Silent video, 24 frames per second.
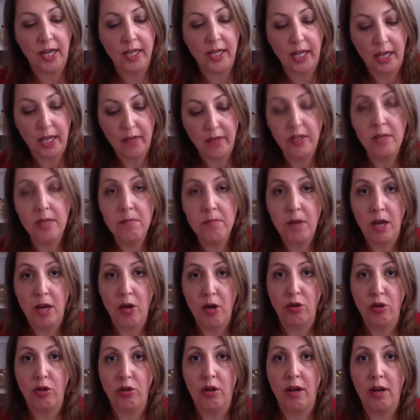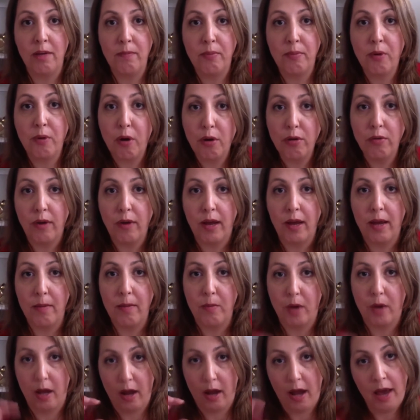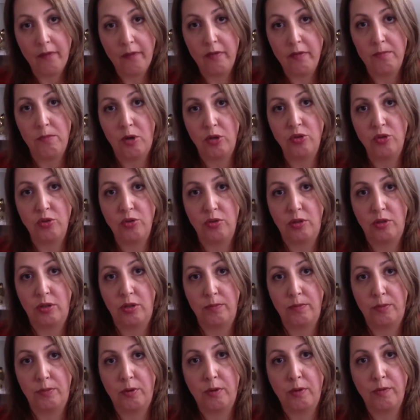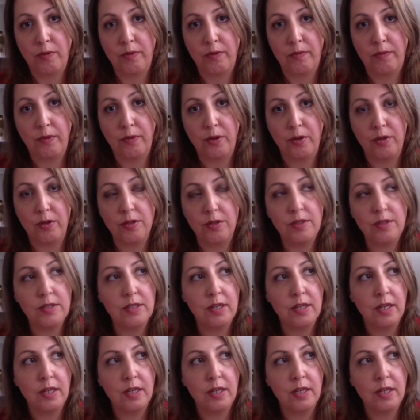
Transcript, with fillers: And even in my online program, I have a module on profit first.